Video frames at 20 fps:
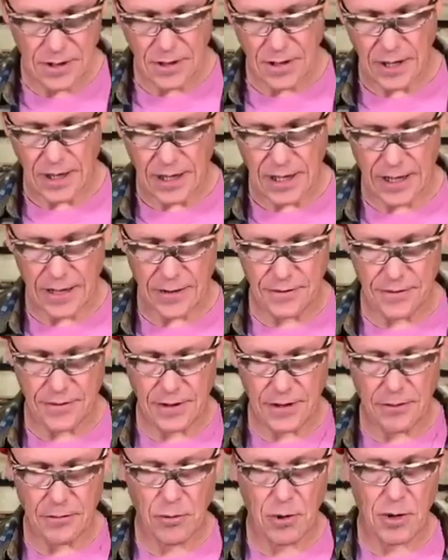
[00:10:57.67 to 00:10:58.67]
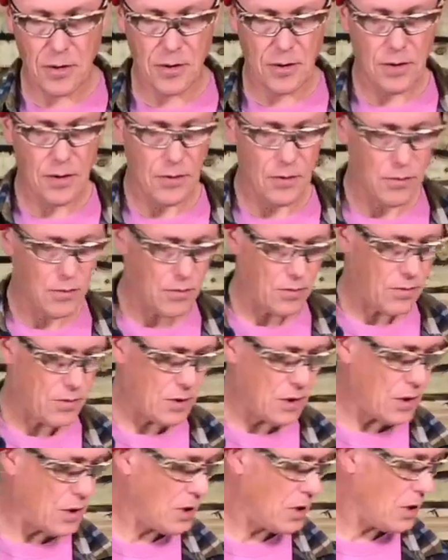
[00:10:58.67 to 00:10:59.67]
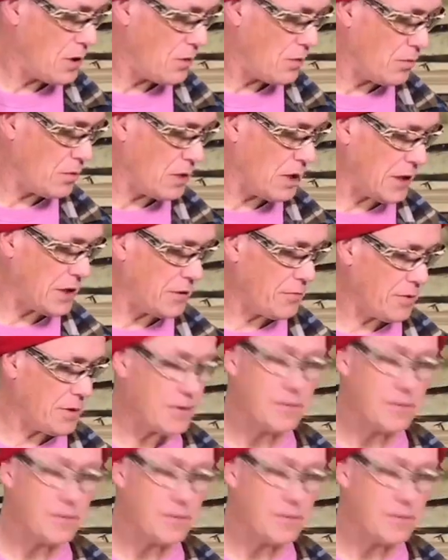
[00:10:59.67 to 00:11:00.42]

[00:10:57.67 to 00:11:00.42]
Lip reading: and the other one will let you run